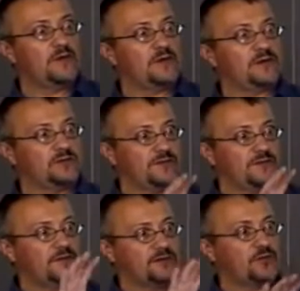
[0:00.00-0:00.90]
the,
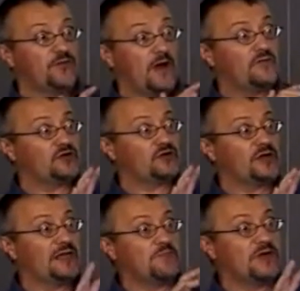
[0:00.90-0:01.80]
the survivors are
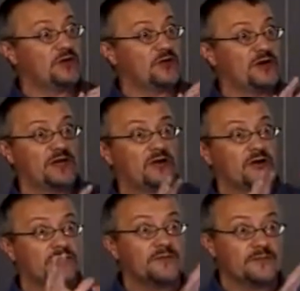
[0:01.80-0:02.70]
getting bigger and
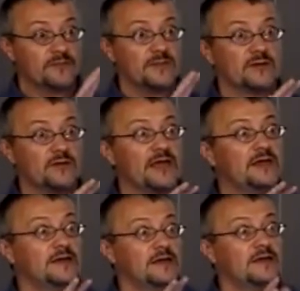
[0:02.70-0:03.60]
bigger.
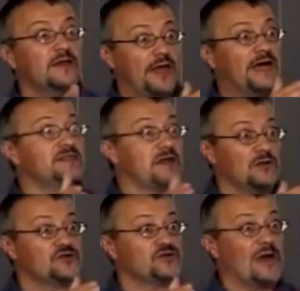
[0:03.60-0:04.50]
Okay, that
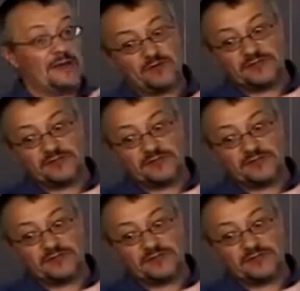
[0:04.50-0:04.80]
also happens. The